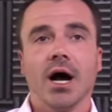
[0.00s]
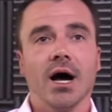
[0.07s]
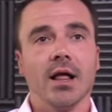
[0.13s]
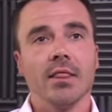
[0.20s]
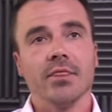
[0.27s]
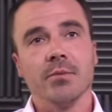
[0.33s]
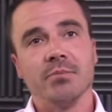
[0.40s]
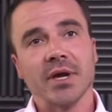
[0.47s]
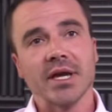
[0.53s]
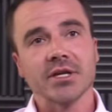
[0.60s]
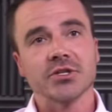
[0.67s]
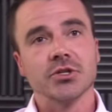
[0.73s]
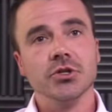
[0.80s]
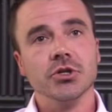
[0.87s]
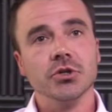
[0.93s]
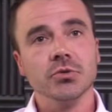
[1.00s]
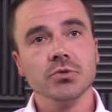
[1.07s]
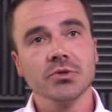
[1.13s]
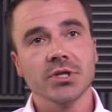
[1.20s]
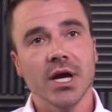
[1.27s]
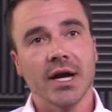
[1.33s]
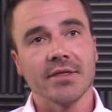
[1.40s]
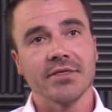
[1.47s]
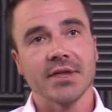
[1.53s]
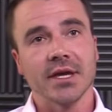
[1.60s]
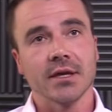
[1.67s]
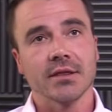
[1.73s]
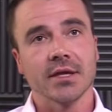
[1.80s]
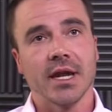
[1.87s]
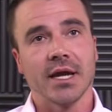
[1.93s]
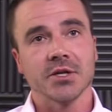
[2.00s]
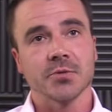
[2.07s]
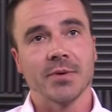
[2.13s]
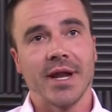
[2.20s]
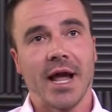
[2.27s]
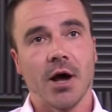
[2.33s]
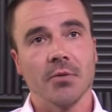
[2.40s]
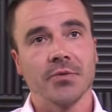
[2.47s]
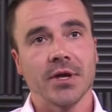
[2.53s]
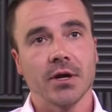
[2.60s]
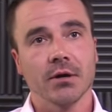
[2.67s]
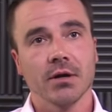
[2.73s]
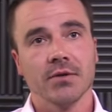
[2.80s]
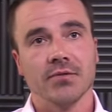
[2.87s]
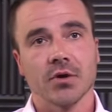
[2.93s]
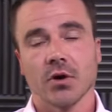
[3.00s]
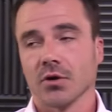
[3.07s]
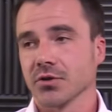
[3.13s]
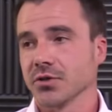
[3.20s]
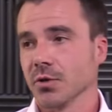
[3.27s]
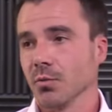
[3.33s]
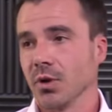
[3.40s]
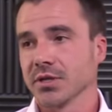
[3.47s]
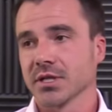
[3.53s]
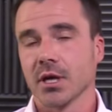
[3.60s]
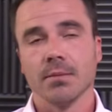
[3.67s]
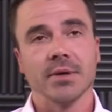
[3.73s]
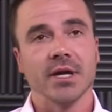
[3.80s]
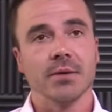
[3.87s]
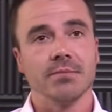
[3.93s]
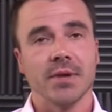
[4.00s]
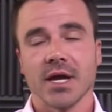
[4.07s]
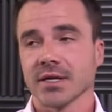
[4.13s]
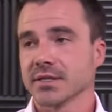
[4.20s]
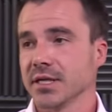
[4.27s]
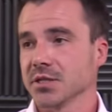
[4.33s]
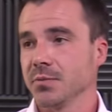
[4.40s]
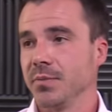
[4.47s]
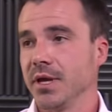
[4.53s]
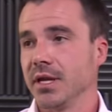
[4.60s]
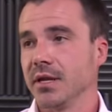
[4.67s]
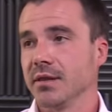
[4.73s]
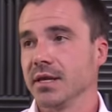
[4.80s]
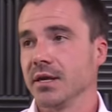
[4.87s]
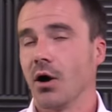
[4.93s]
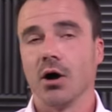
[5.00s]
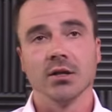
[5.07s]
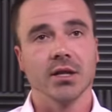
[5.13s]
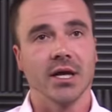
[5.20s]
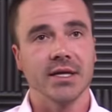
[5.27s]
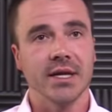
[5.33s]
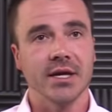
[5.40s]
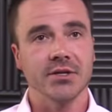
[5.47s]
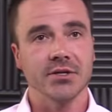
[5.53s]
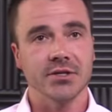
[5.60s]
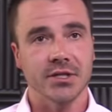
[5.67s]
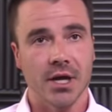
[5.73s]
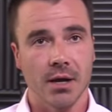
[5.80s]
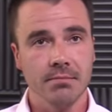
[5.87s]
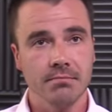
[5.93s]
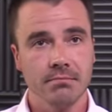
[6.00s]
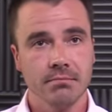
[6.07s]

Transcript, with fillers: the biggest news I think that has been out there in regards to what's coming up next has been the Online Nations Cup.